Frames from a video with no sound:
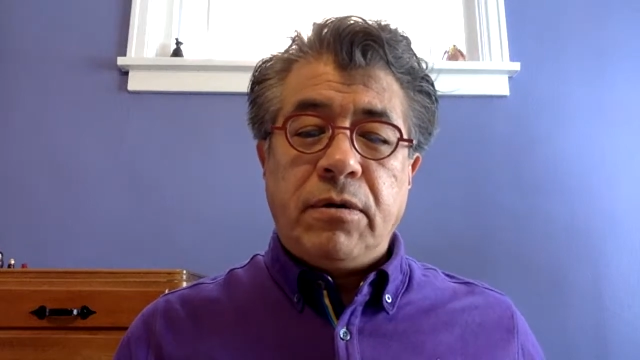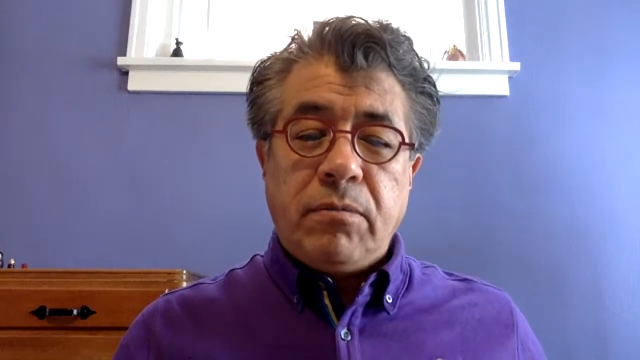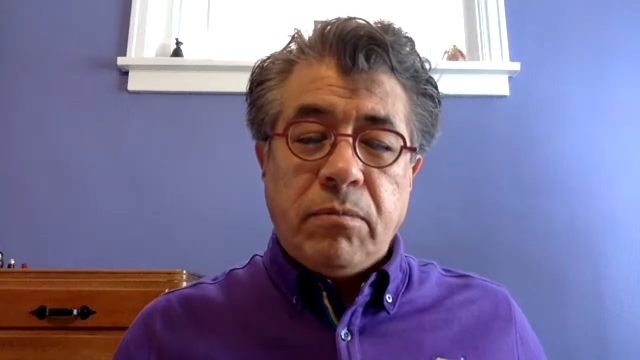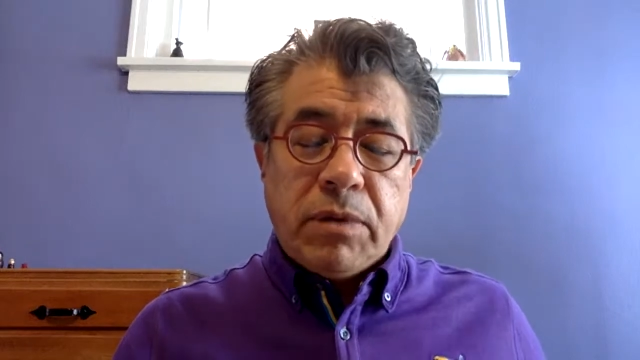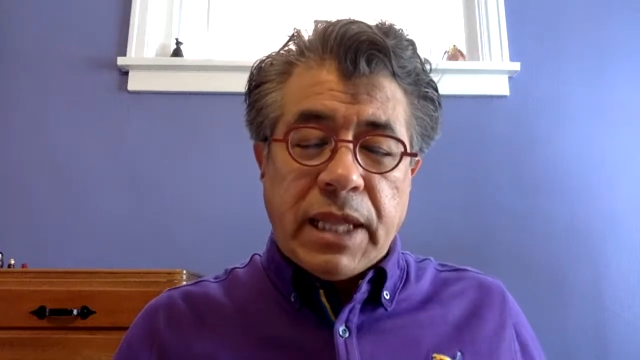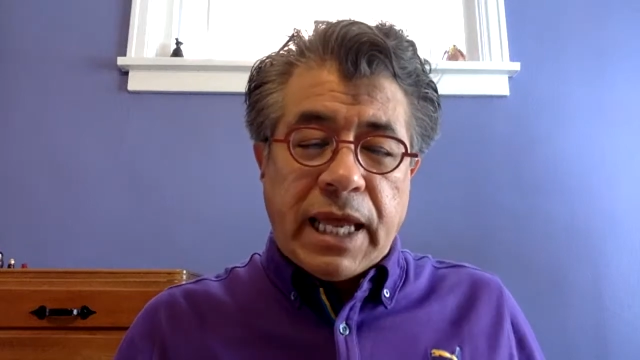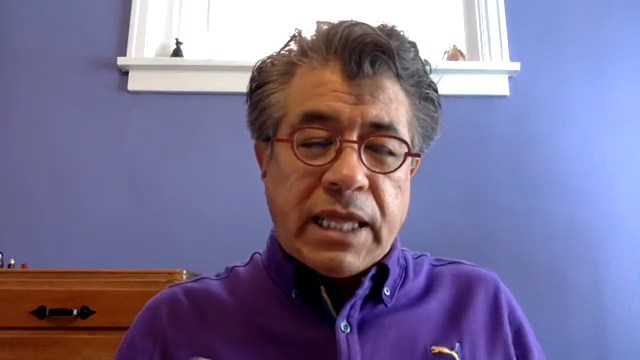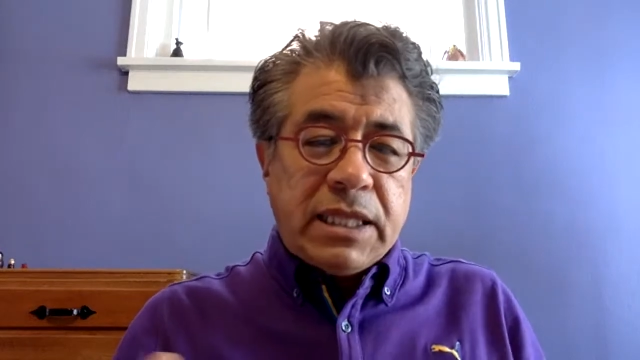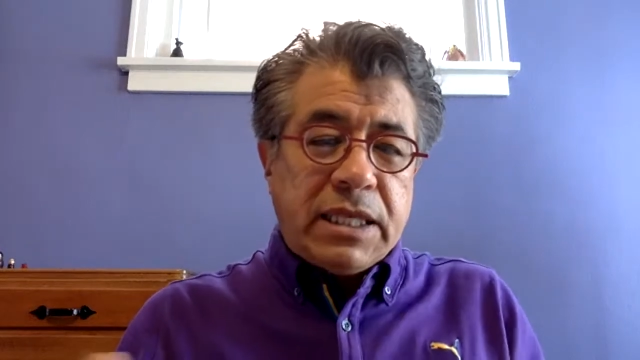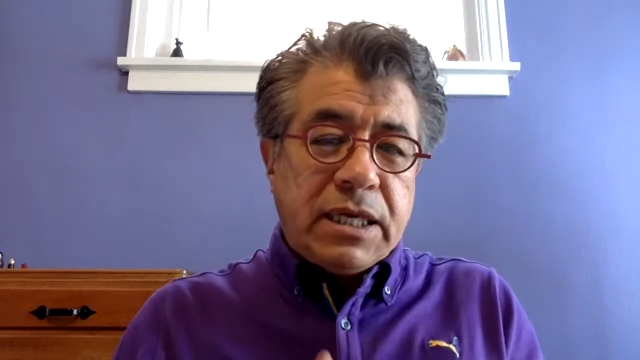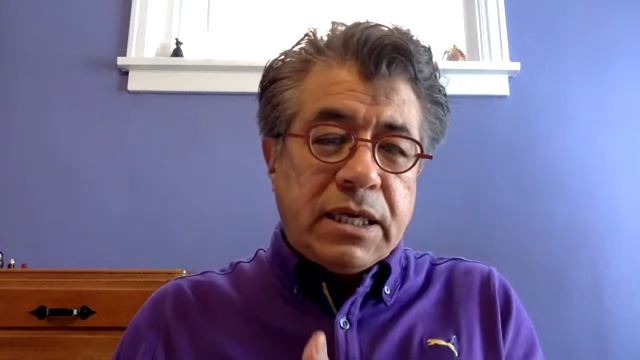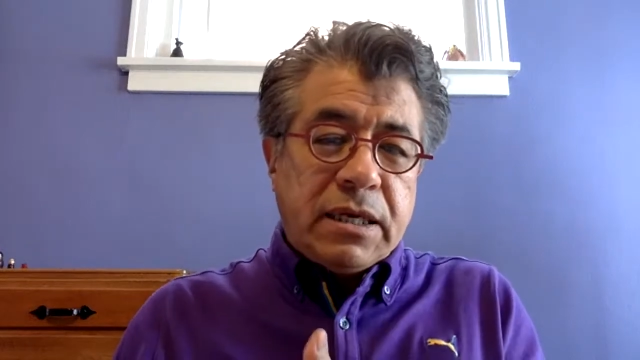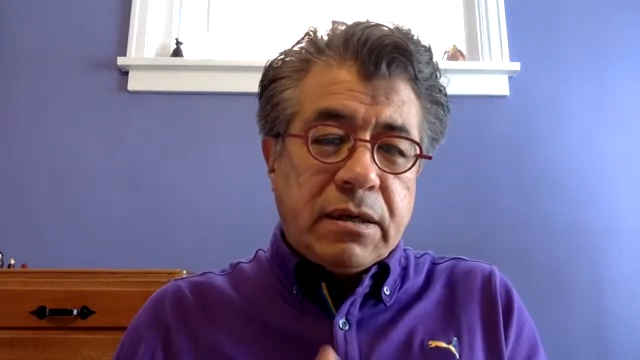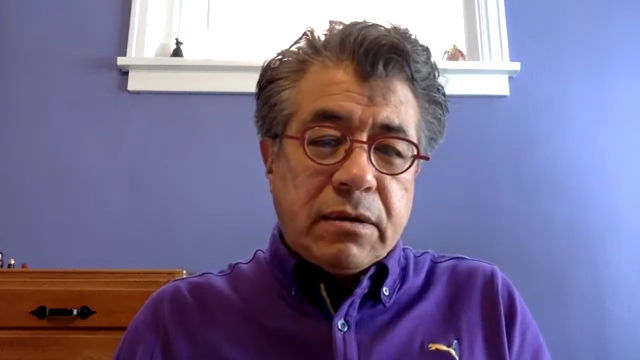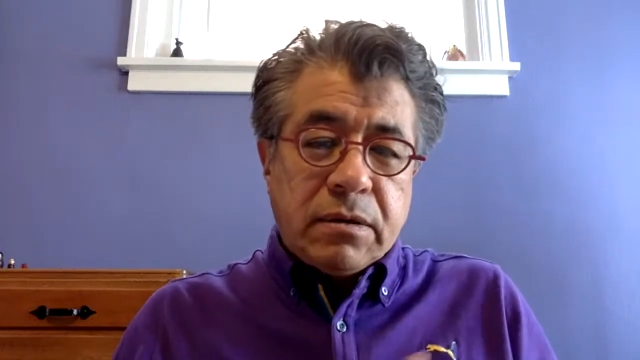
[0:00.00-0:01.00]

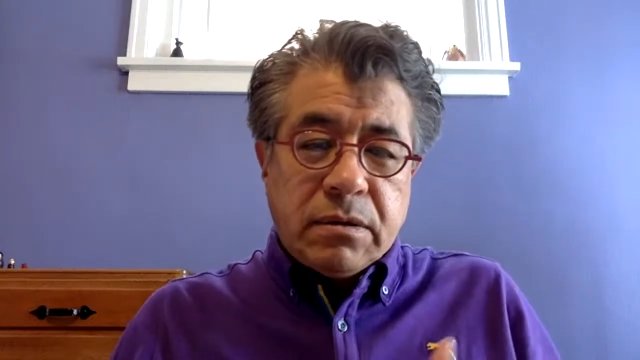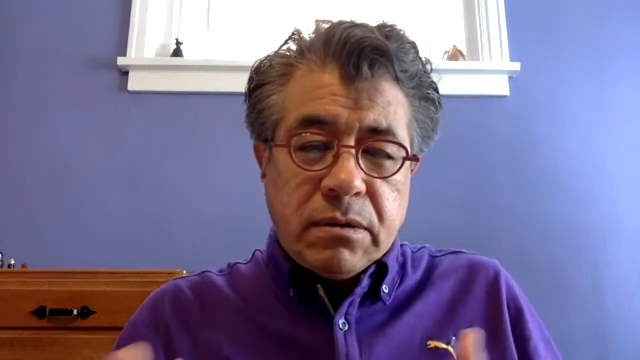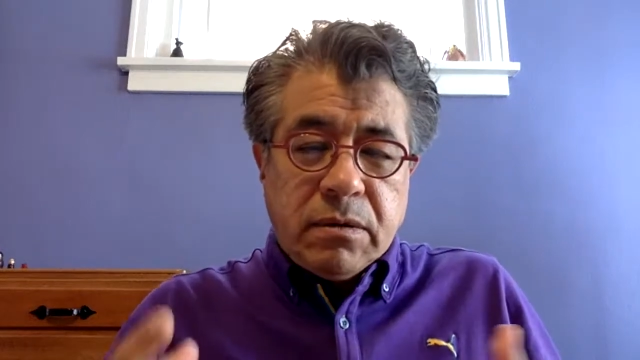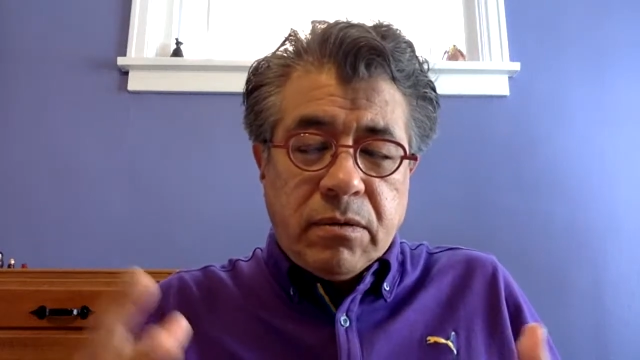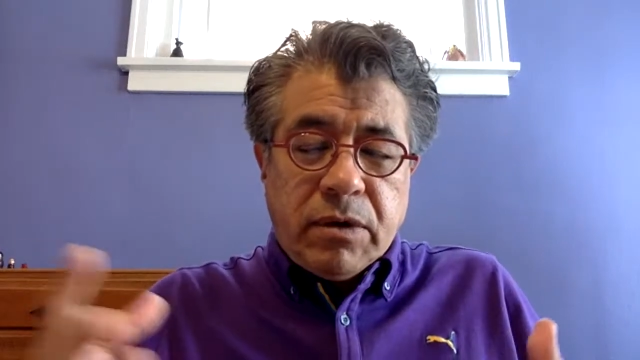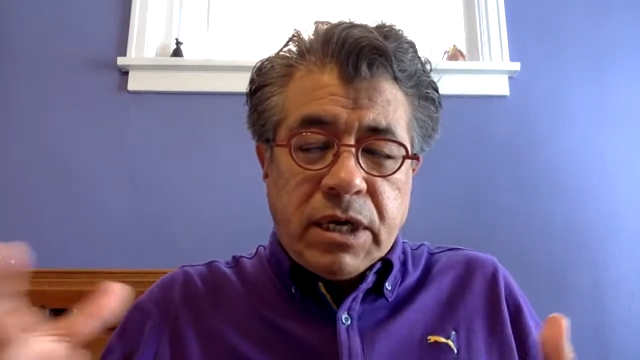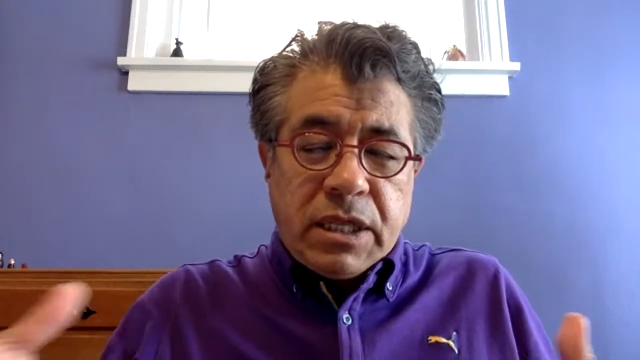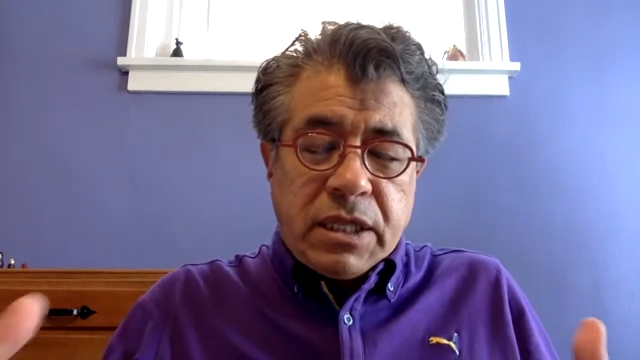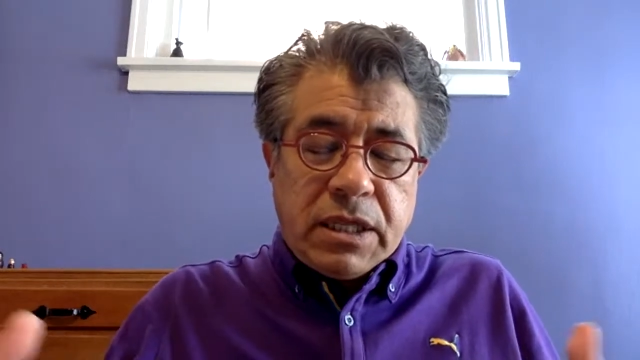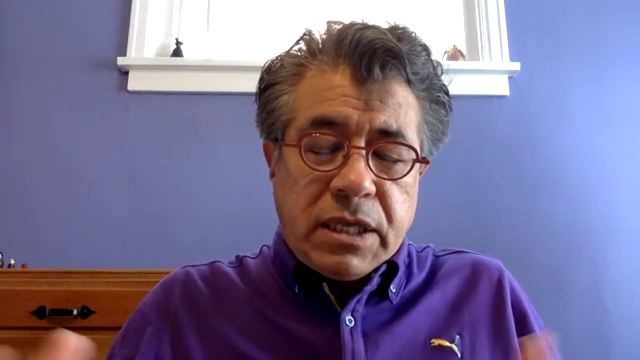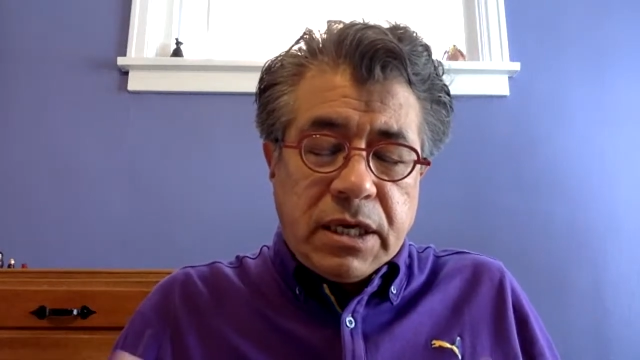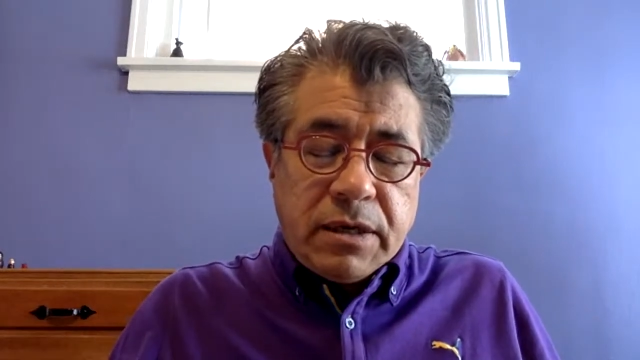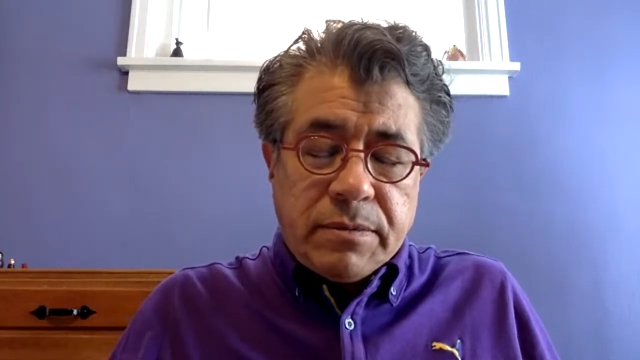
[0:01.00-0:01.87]
blending with